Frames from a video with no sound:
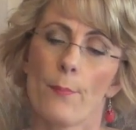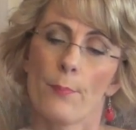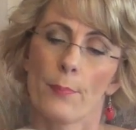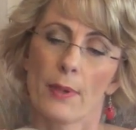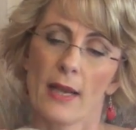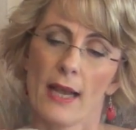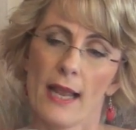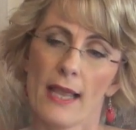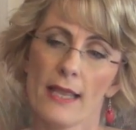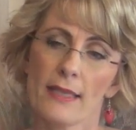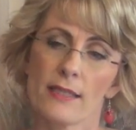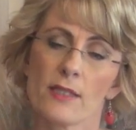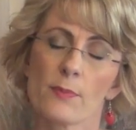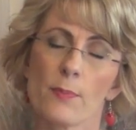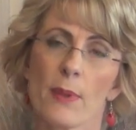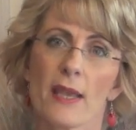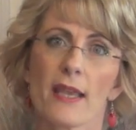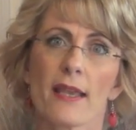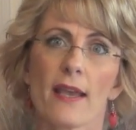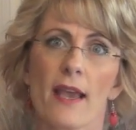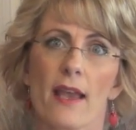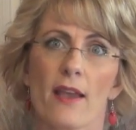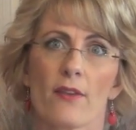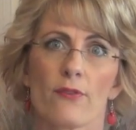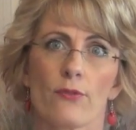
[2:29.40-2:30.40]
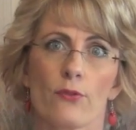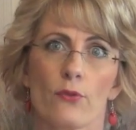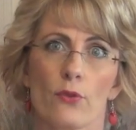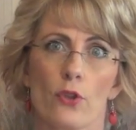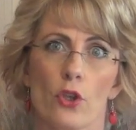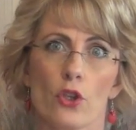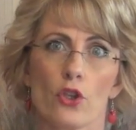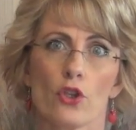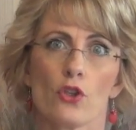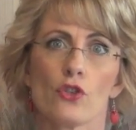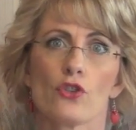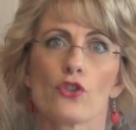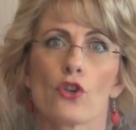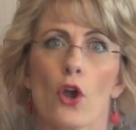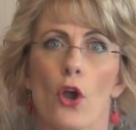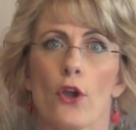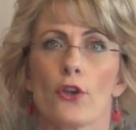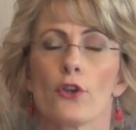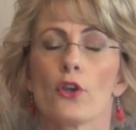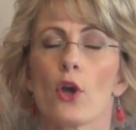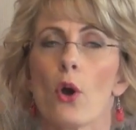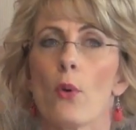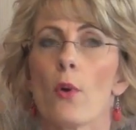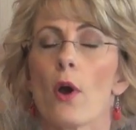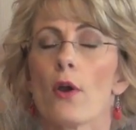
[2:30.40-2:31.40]
Please be careful that you
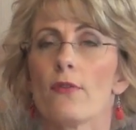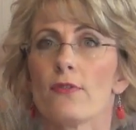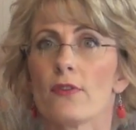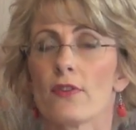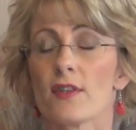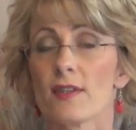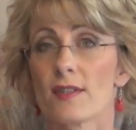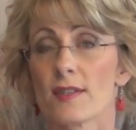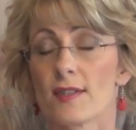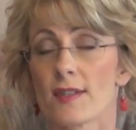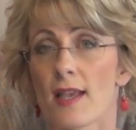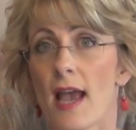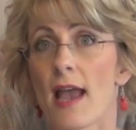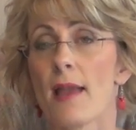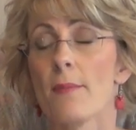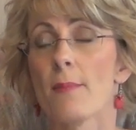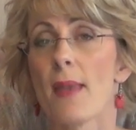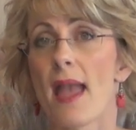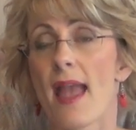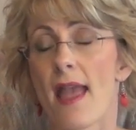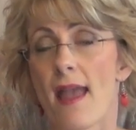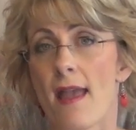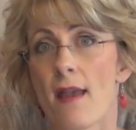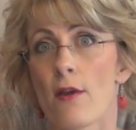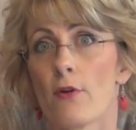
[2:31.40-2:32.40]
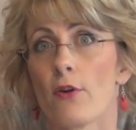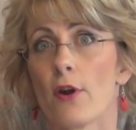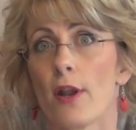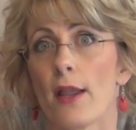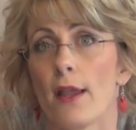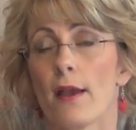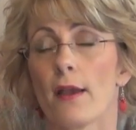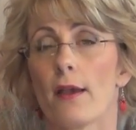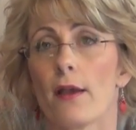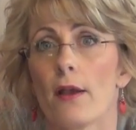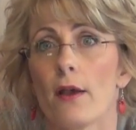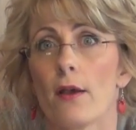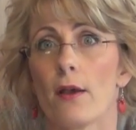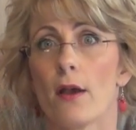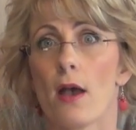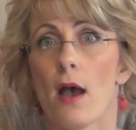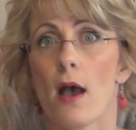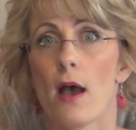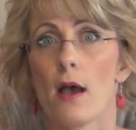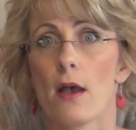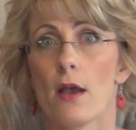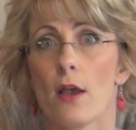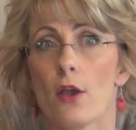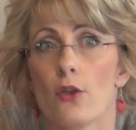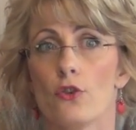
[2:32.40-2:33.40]
don't go over the same area
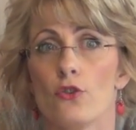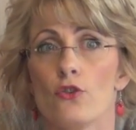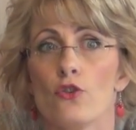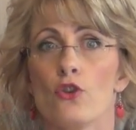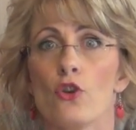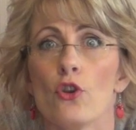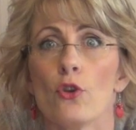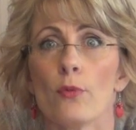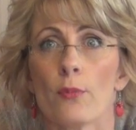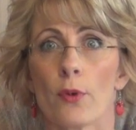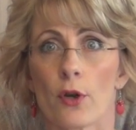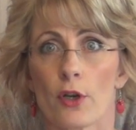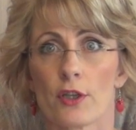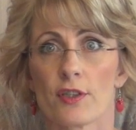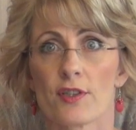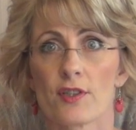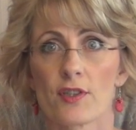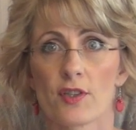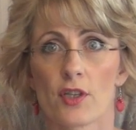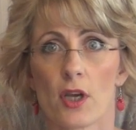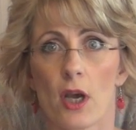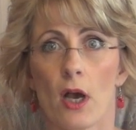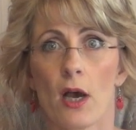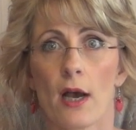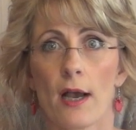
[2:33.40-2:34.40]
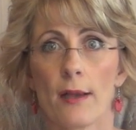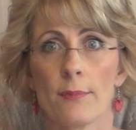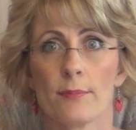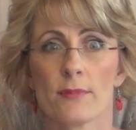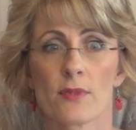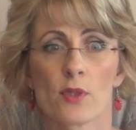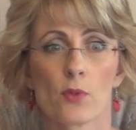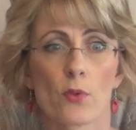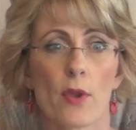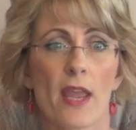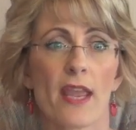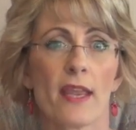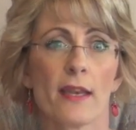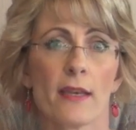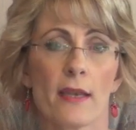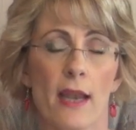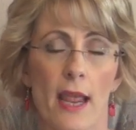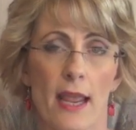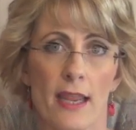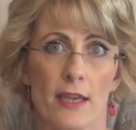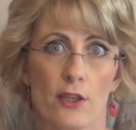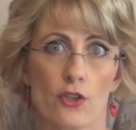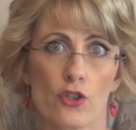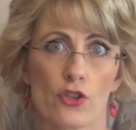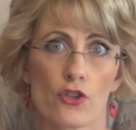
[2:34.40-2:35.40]
numerous times in
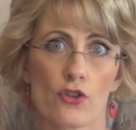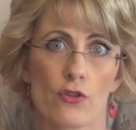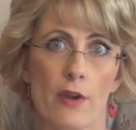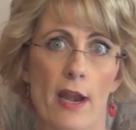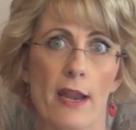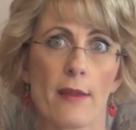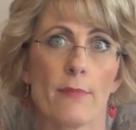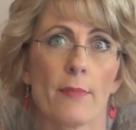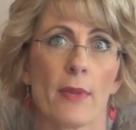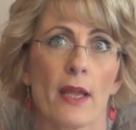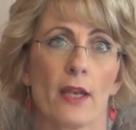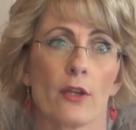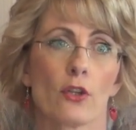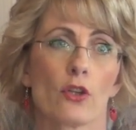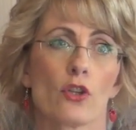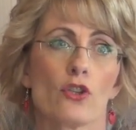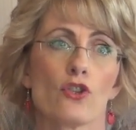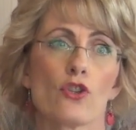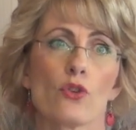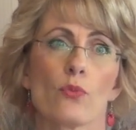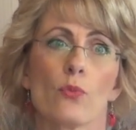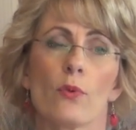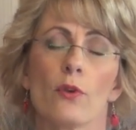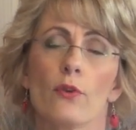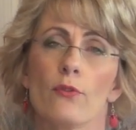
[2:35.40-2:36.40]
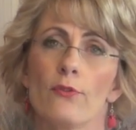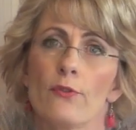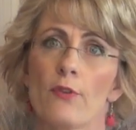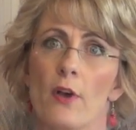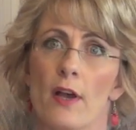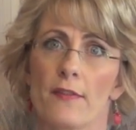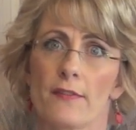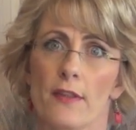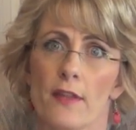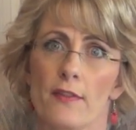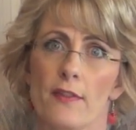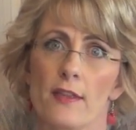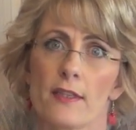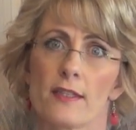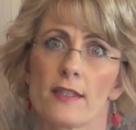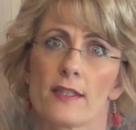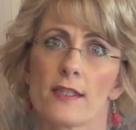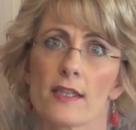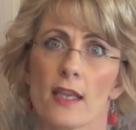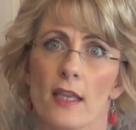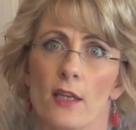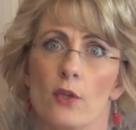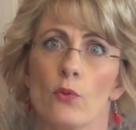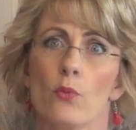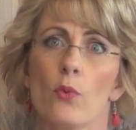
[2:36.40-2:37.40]
each treatment, because you will find that the
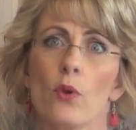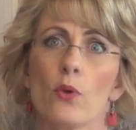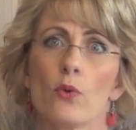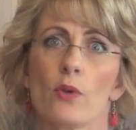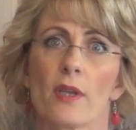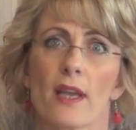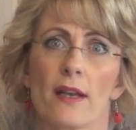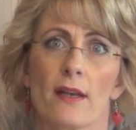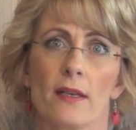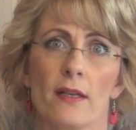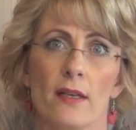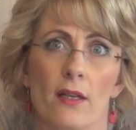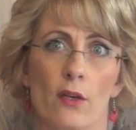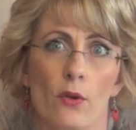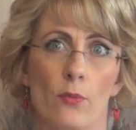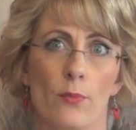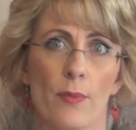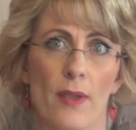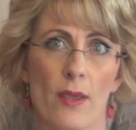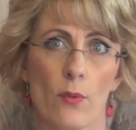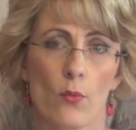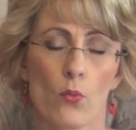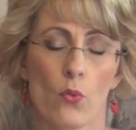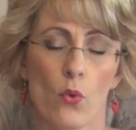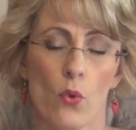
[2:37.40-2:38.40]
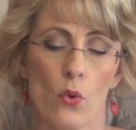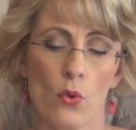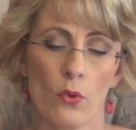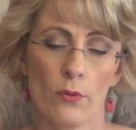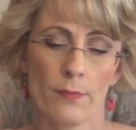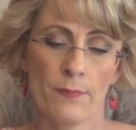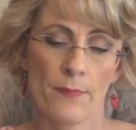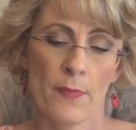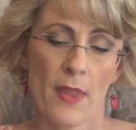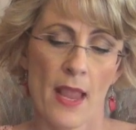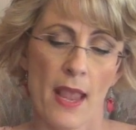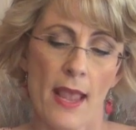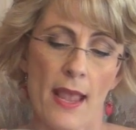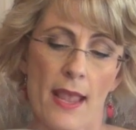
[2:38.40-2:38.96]
skin will get a little bit warm.